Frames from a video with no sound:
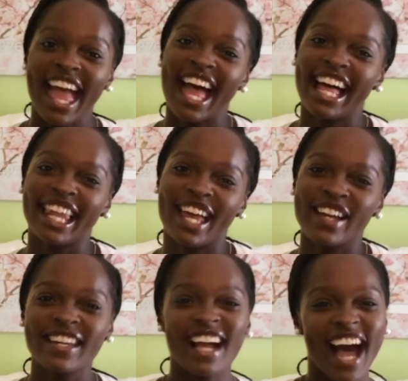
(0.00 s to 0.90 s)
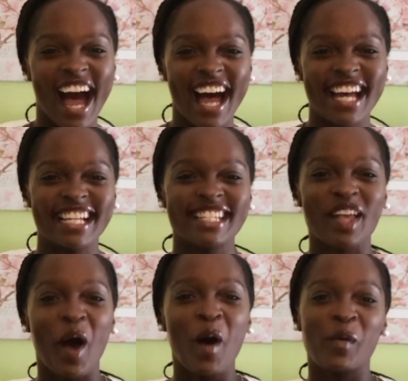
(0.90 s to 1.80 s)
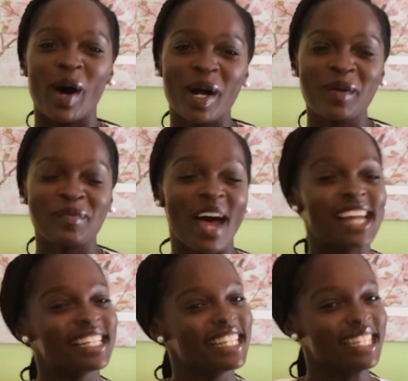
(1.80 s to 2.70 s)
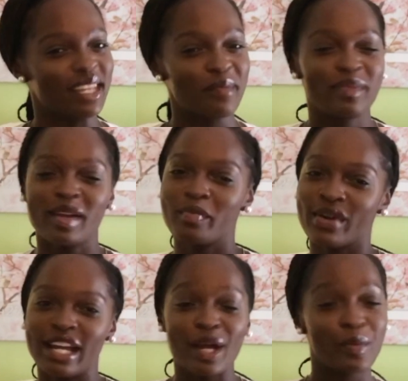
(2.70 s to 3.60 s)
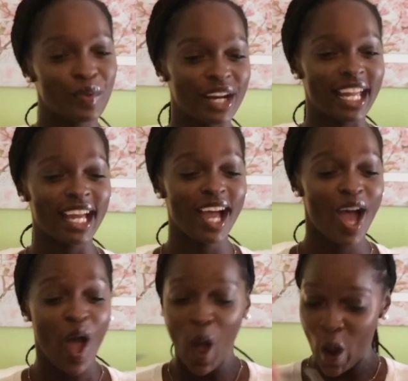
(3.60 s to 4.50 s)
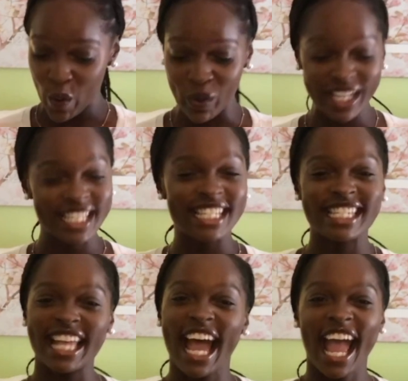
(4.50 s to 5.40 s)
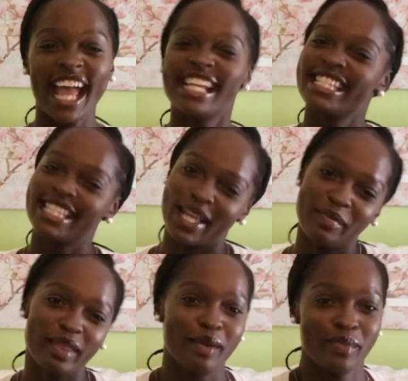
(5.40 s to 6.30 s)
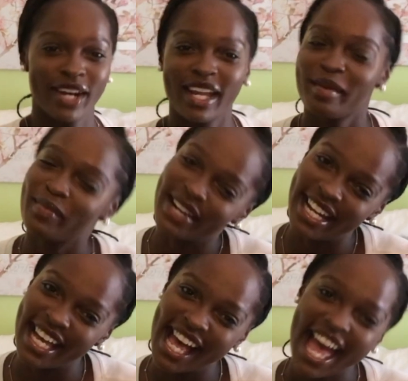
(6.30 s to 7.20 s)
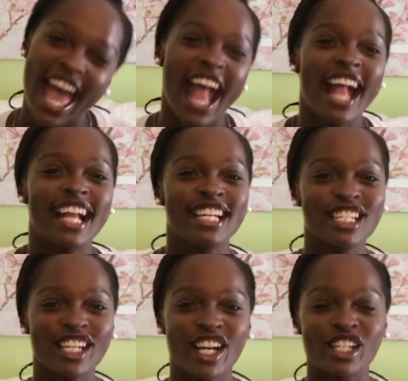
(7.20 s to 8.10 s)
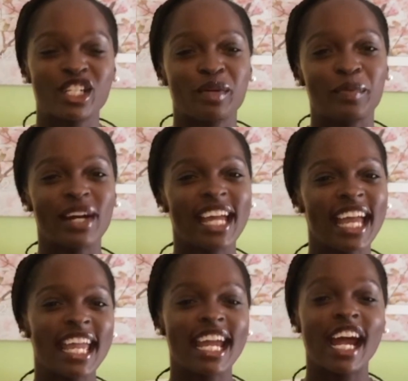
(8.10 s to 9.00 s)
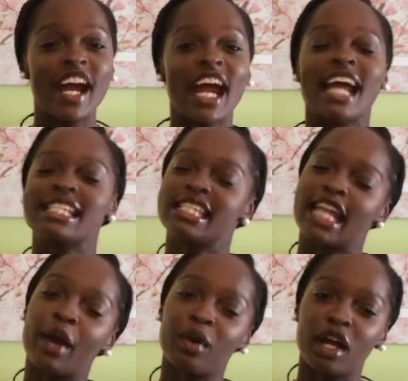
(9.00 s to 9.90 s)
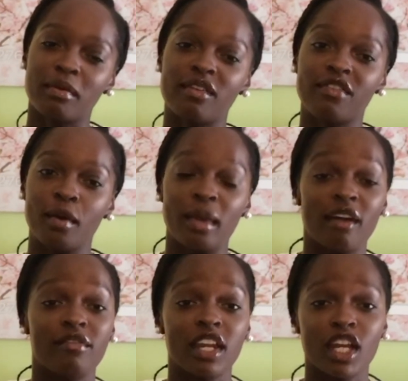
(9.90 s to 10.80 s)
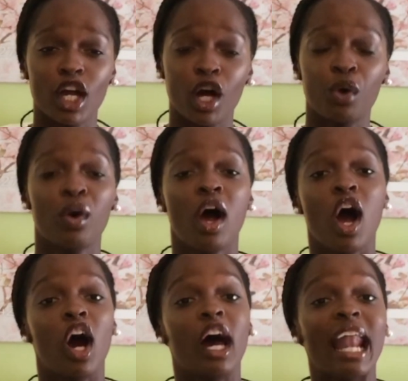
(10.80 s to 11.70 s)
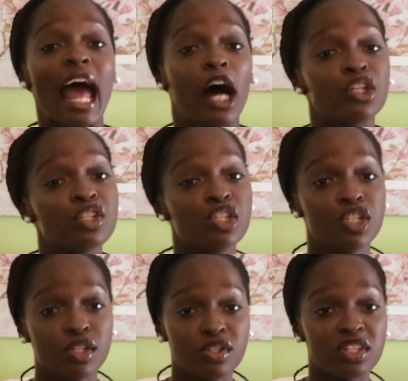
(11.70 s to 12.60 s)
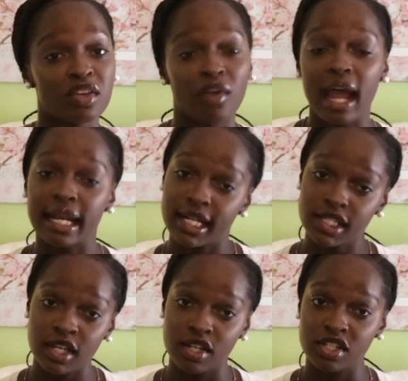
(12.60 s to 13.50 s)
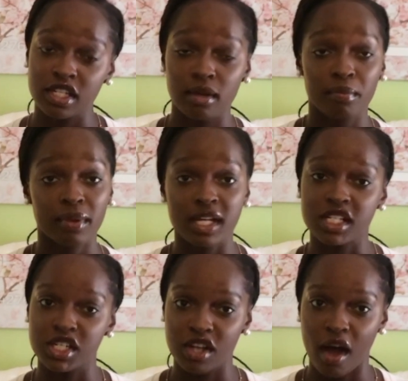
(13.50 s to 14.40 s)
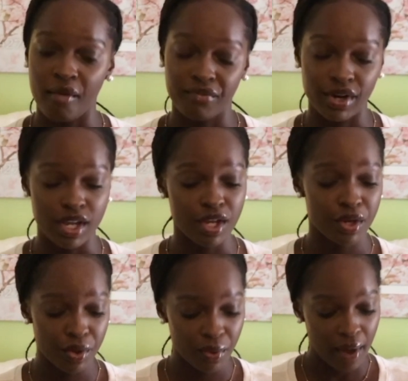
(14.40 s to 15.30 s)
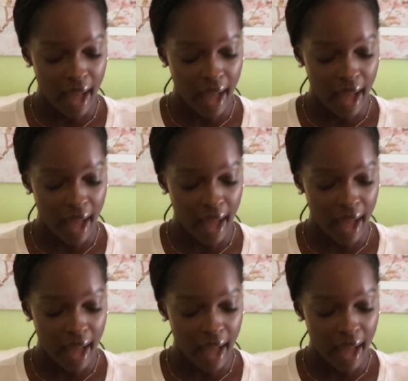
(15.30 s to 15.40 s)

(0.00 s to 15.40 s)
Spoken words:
Hello, you guys. Welcome back to Simply Bria. What she say? Simply Bria. It's your girl Jabria here, and today we're going to be filming a video on how to choose the right internship plus job for you.